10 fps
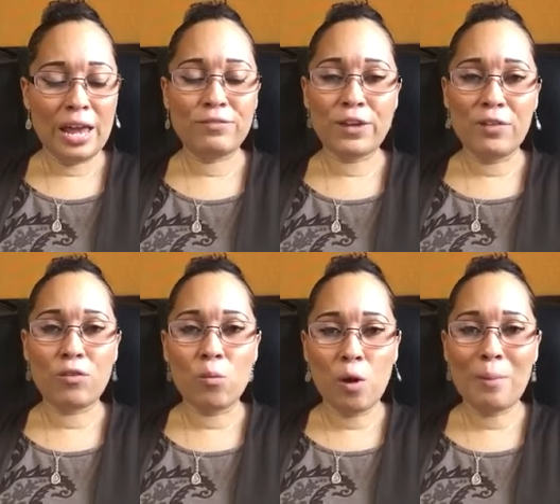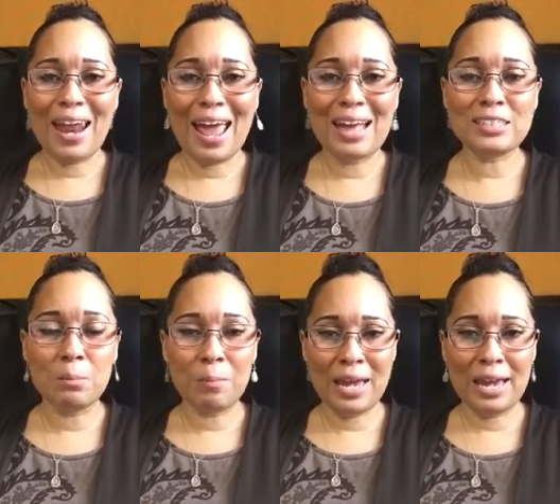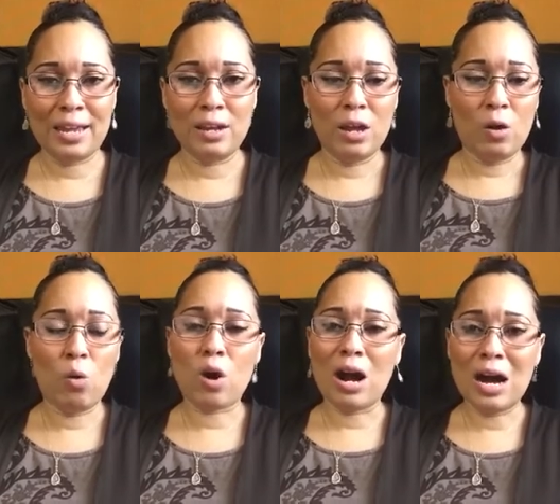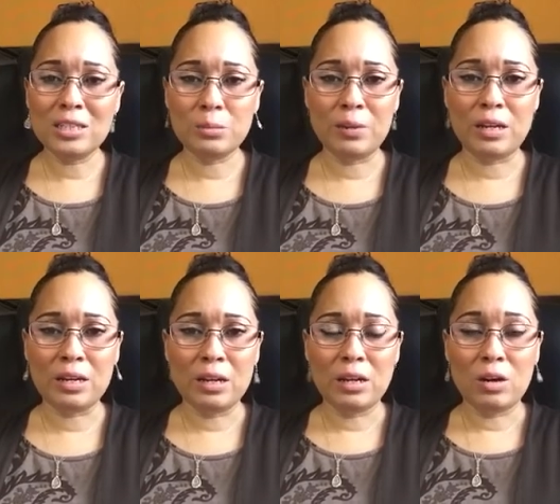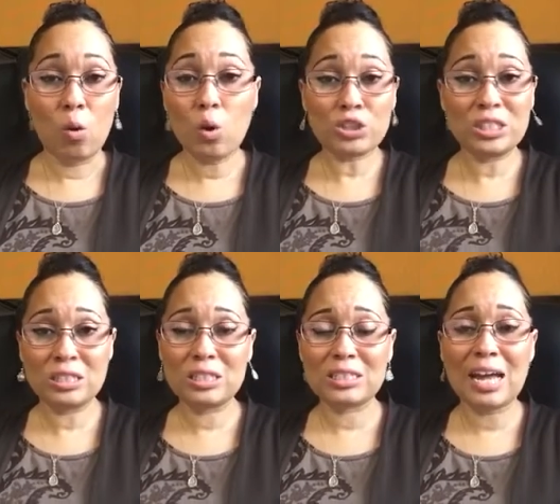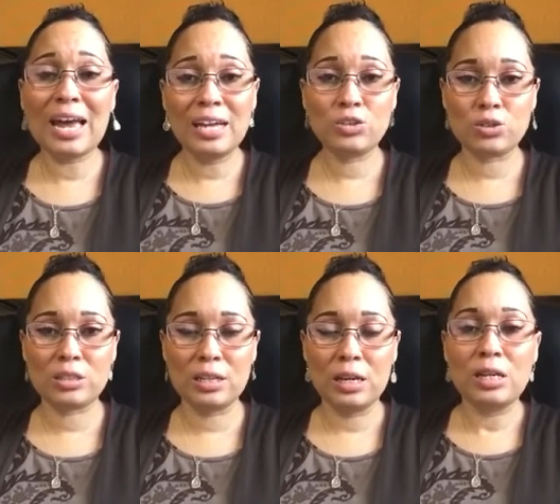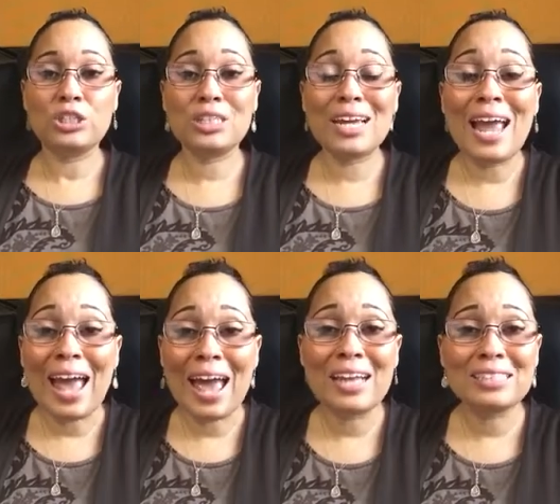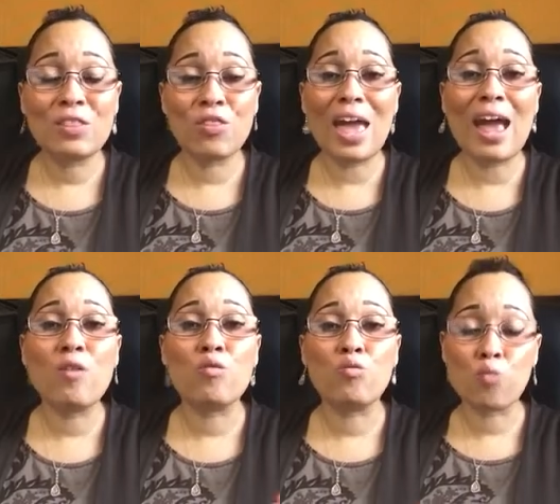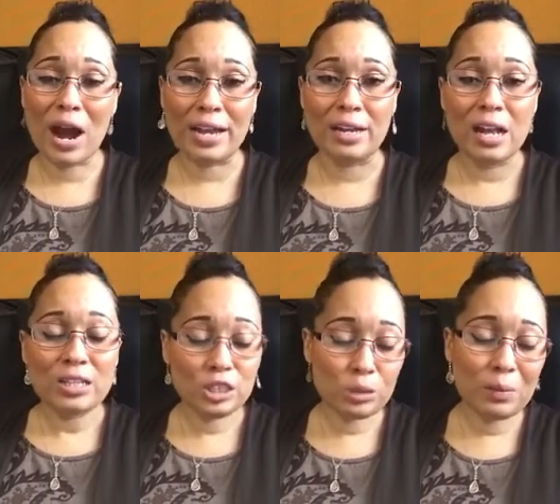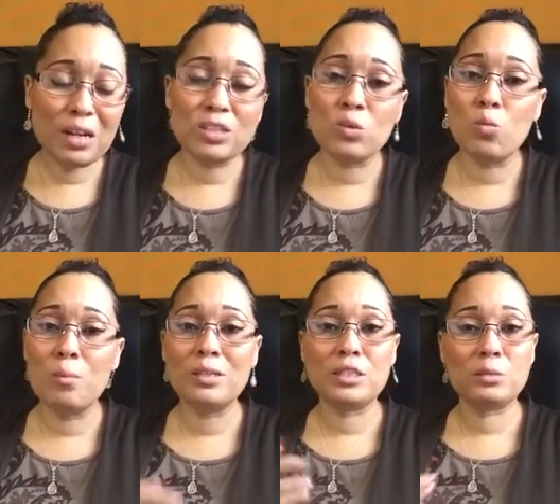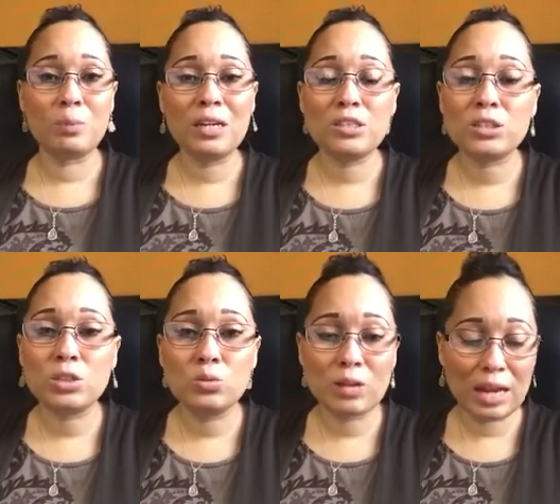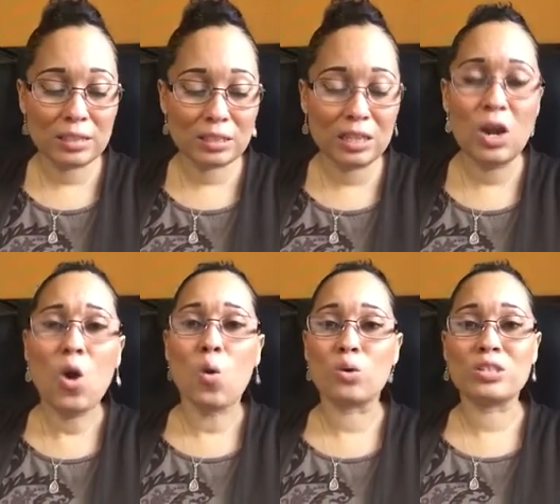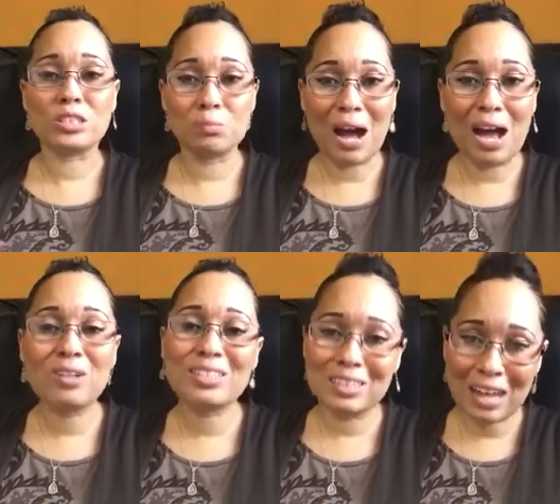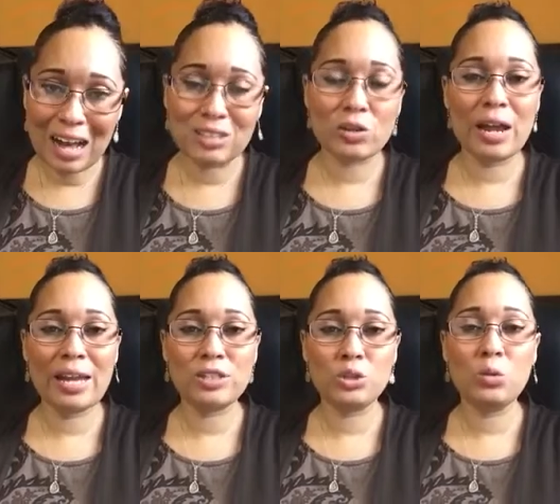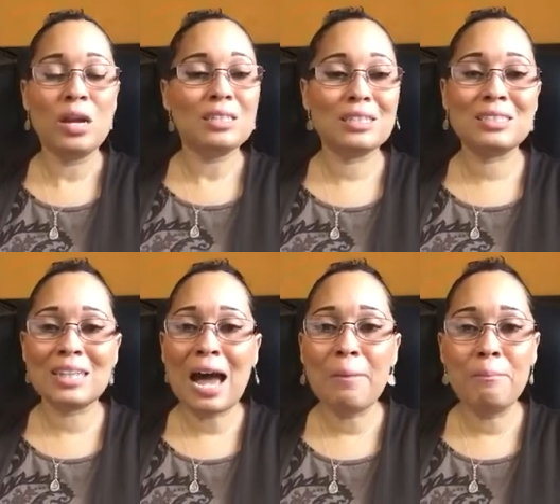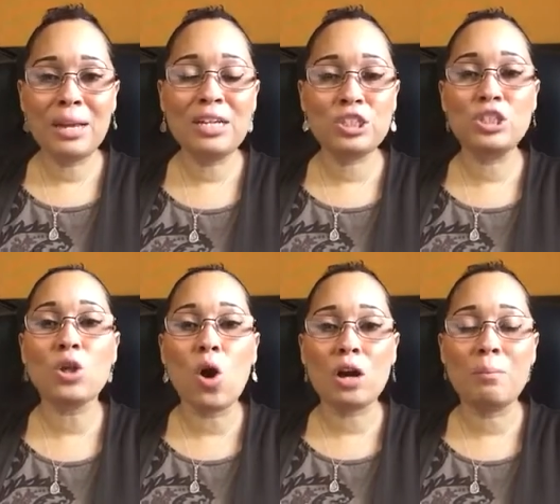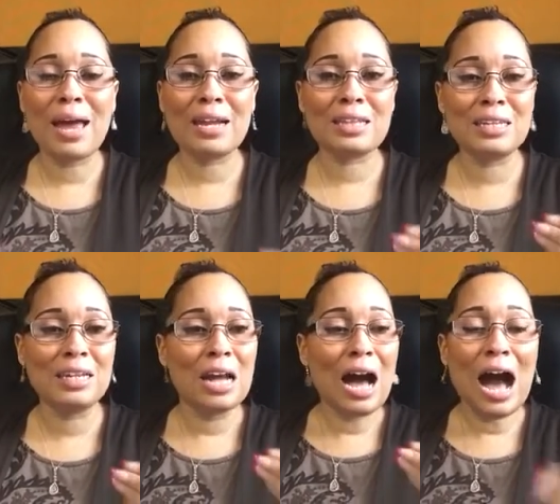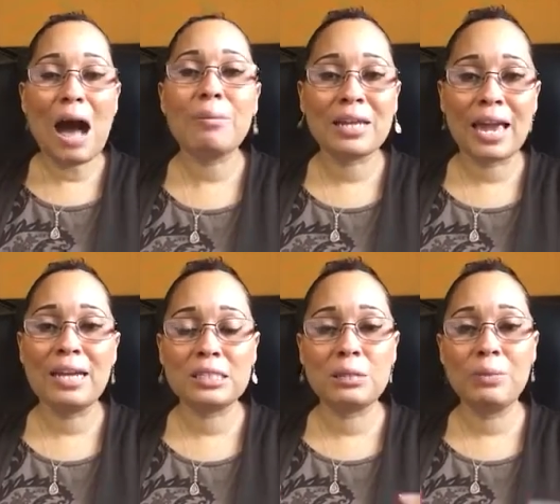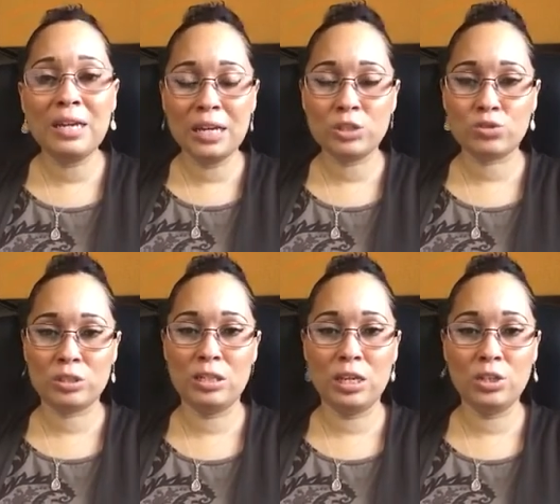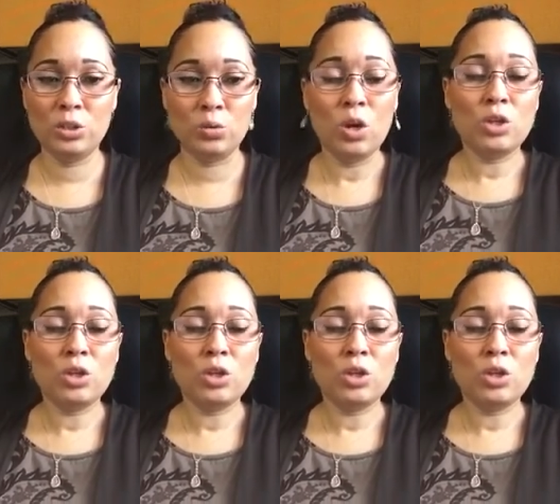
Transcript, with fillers: if if a woman has a man or a husband or she's just not interested, she has that right. Just because a woman speaks to you nicely or smiles and nods her head at you does not mean she's automatically obligated to be interested in you.